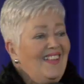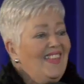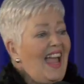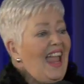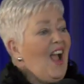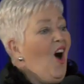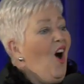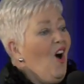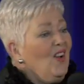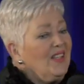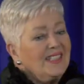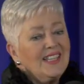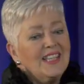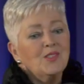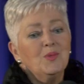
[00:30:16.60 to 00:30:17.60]
They
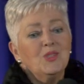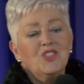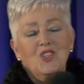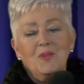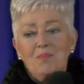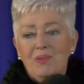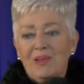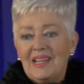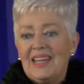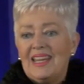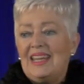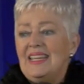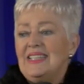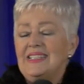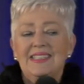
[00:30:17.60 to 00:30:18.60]
asked us, Would you
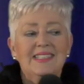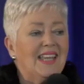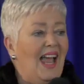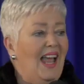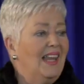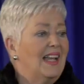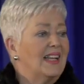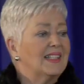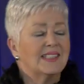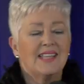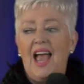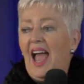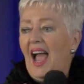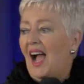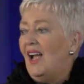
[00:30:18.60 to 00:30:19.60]
please tell us
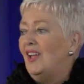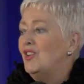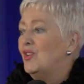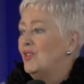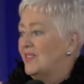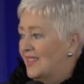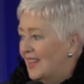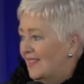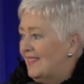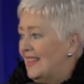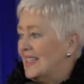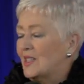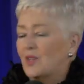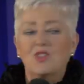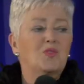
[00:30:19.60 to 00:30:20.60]
how you did
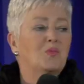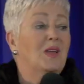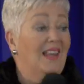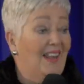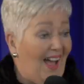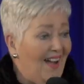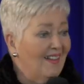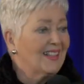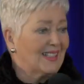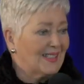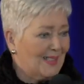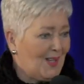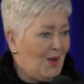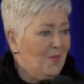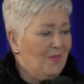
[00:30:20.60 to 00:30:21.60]
this? Because we like
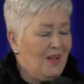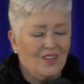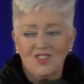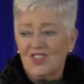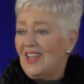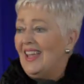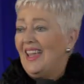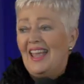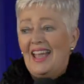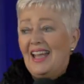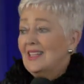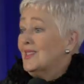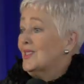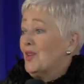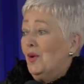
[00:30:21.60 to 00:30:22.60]
it so much.
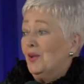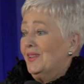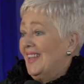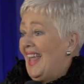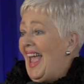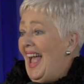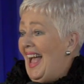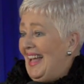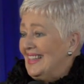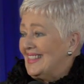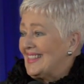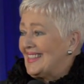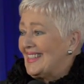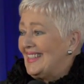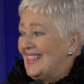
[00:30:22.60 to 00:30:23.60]
It sold the
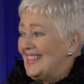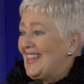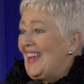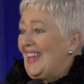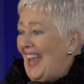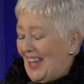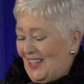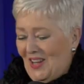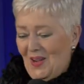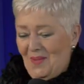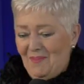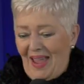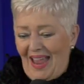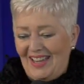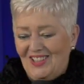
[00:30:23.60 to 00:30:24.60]
house. So, can you
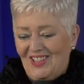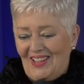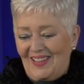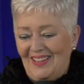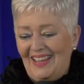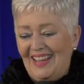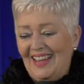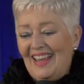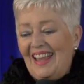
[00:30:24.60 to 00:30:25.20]
imagine?